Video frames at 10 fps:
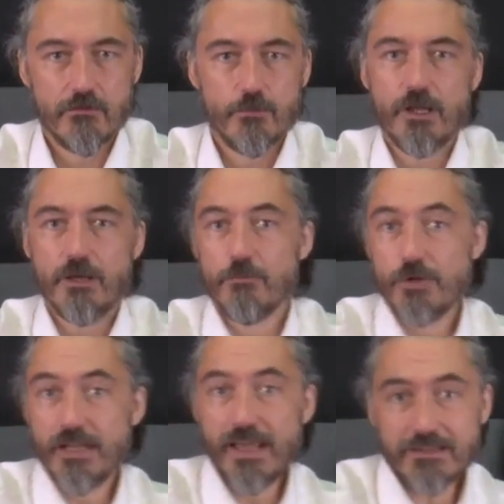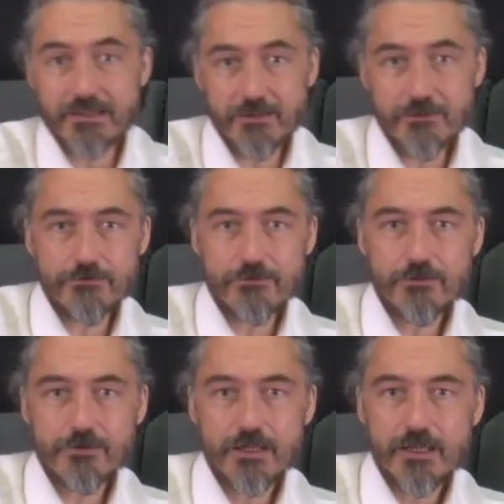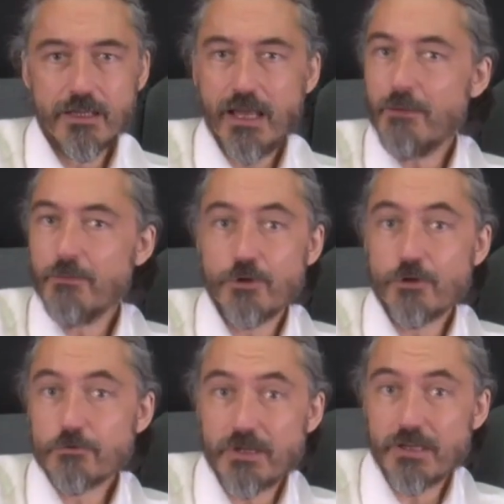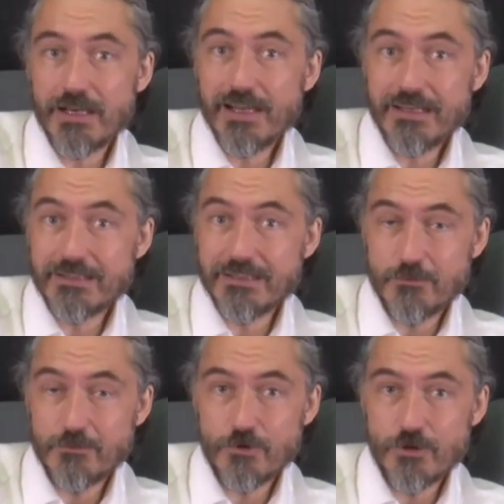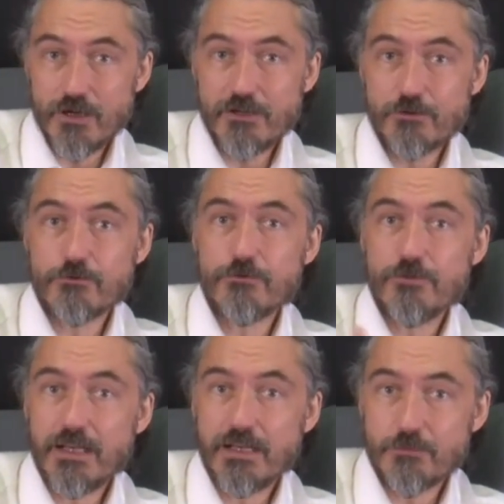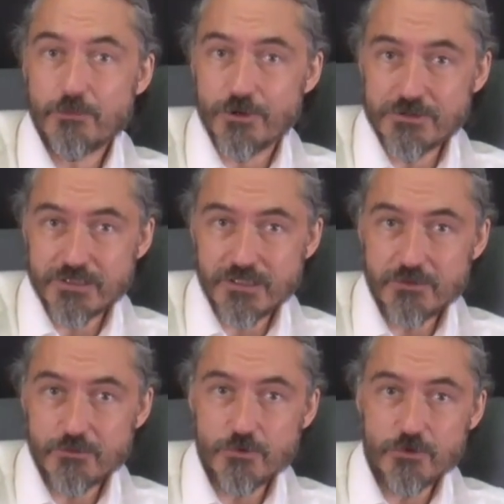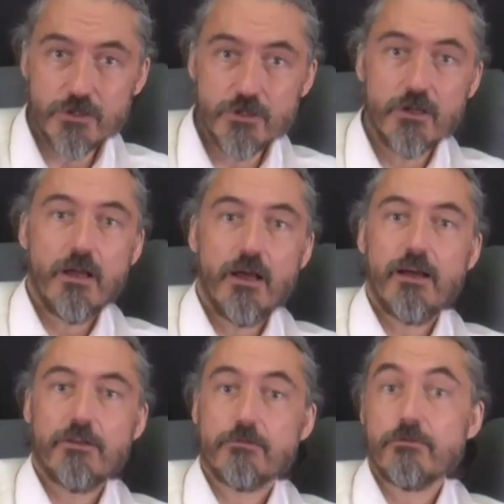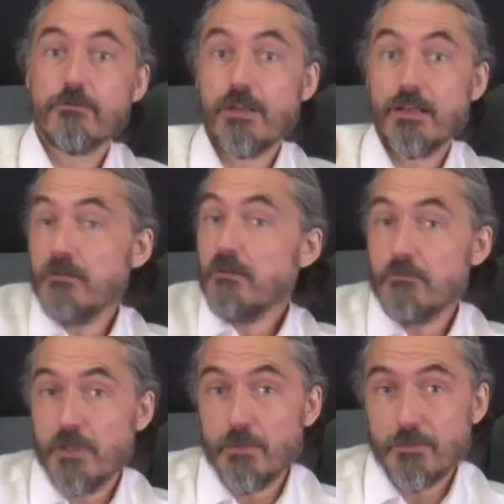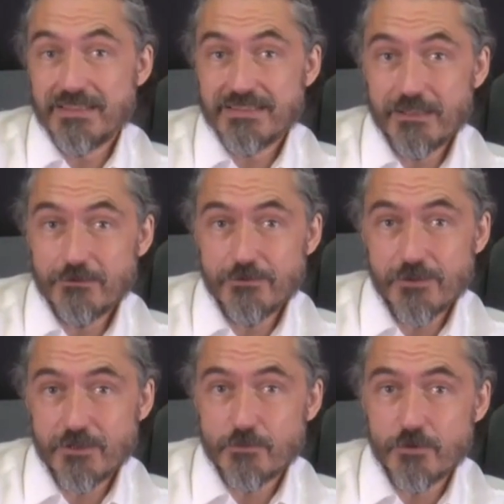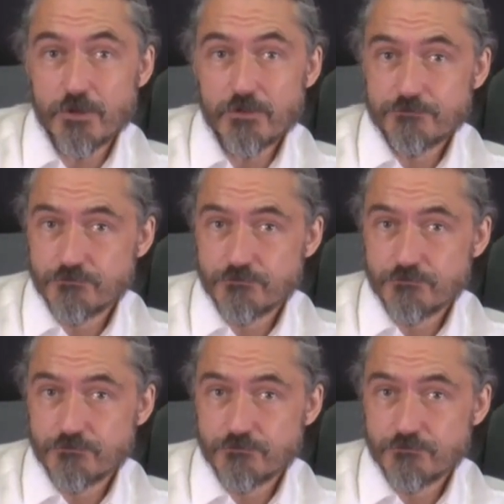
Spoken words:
When I'm reactive, I'm not related anymore. I don't feel the person anymore. I don't feel maybe myself anymore.